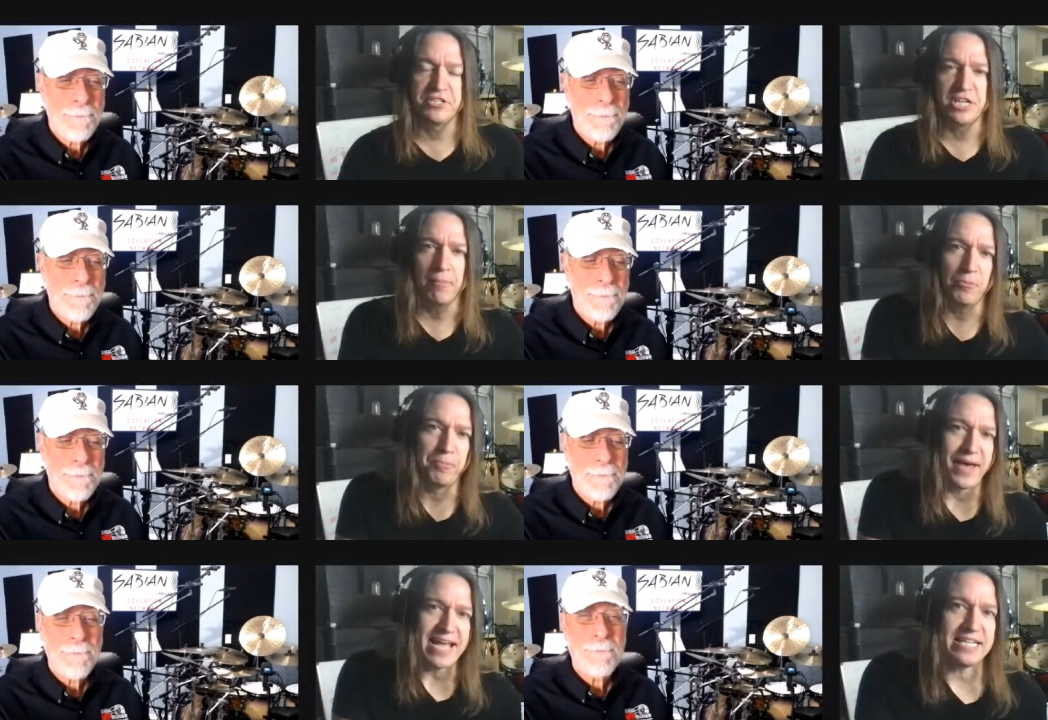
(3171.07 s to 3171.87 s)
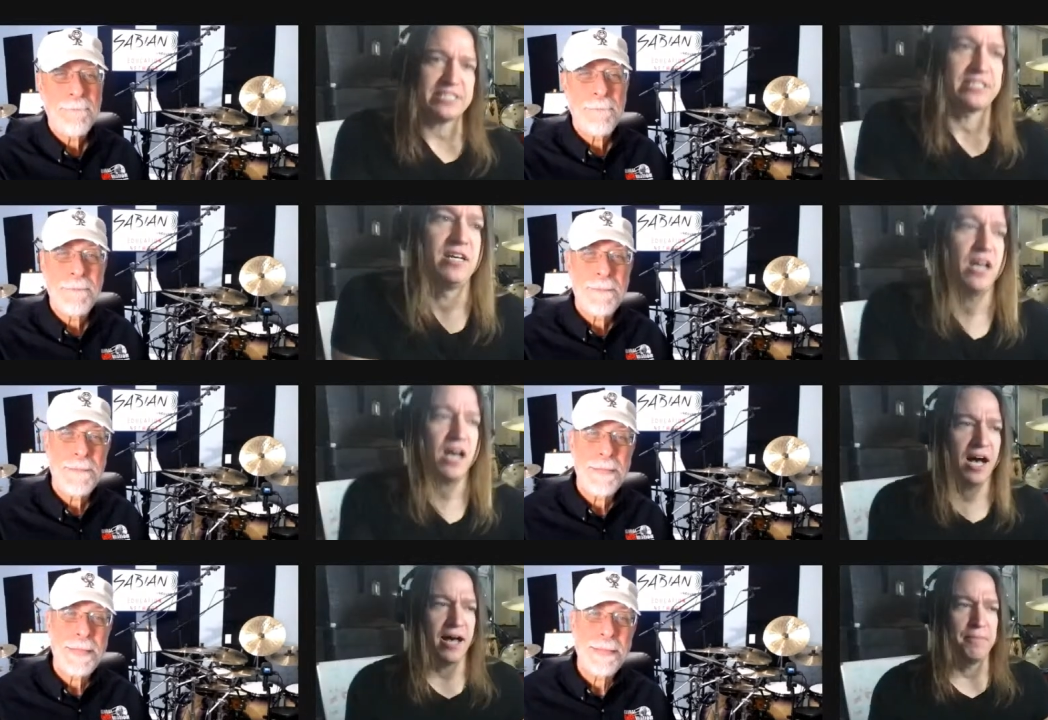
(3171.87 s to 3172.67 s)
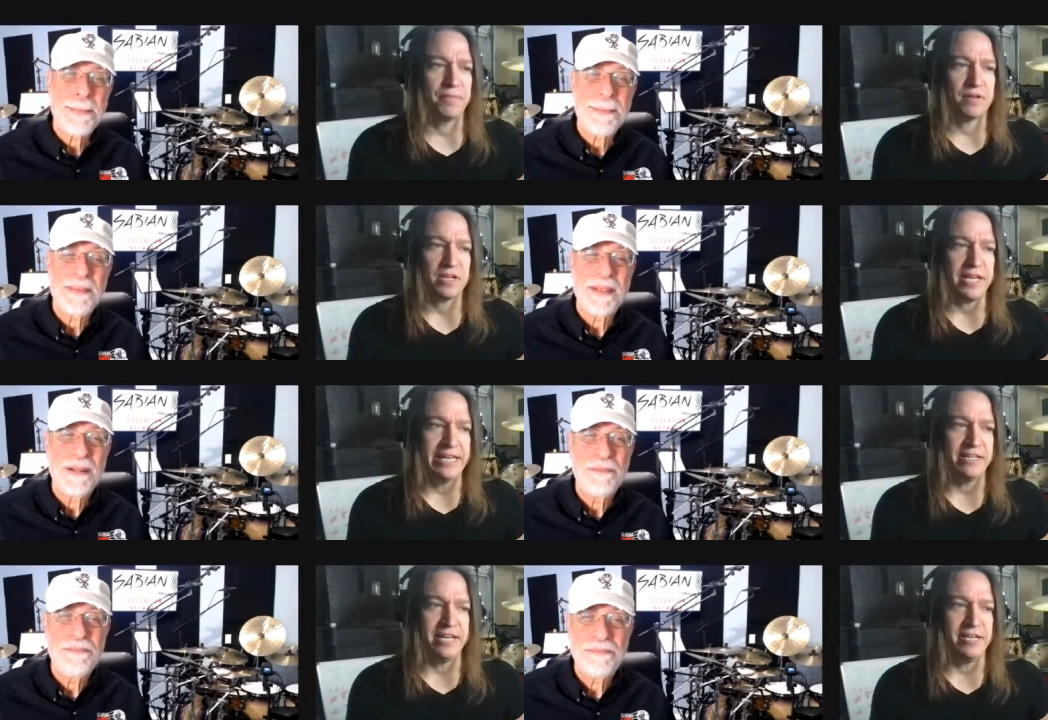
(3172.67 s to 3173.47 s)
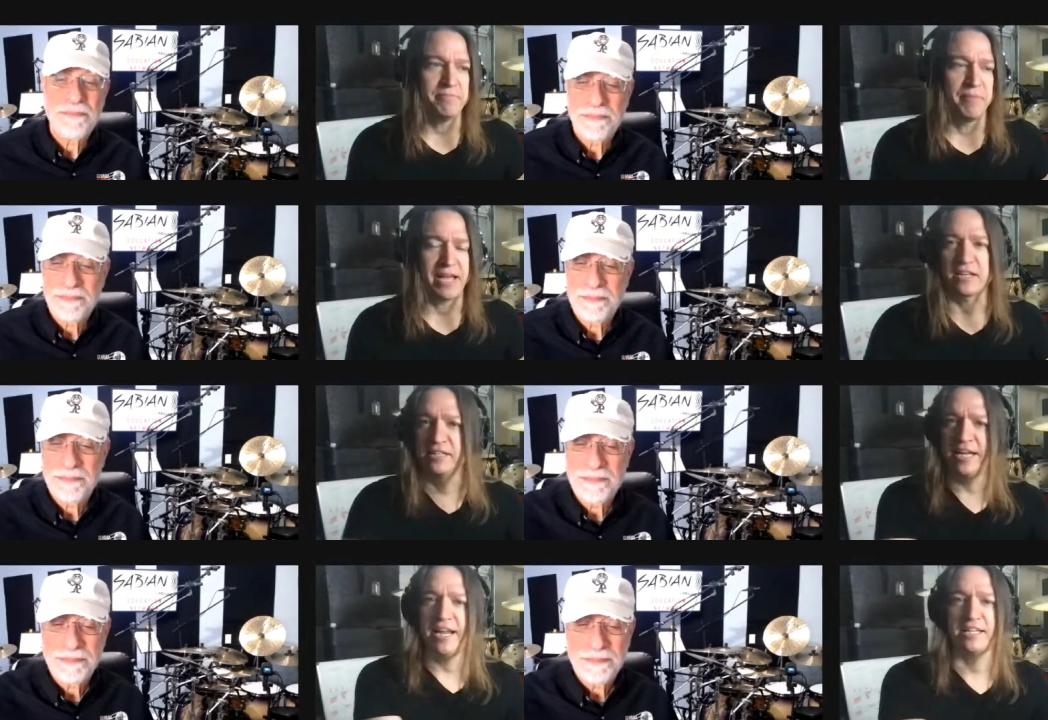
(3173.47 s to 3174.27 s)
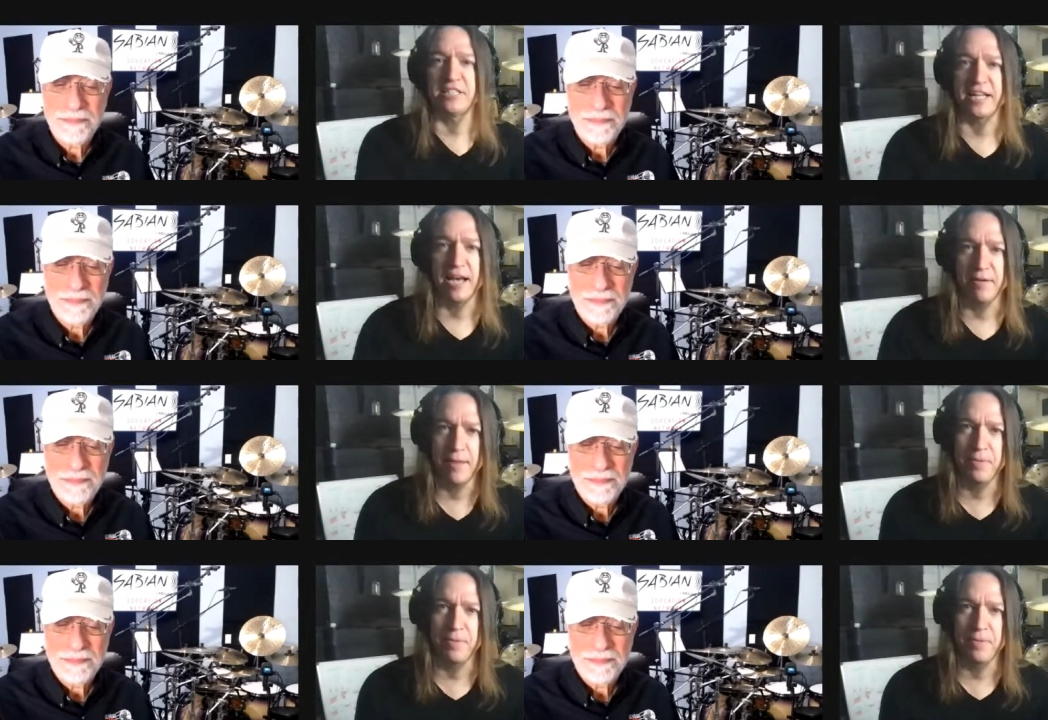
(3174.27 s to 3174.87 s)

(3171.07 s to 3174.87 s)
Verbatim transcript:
Speaker 1: double bass, um, in in my clinics, like I, I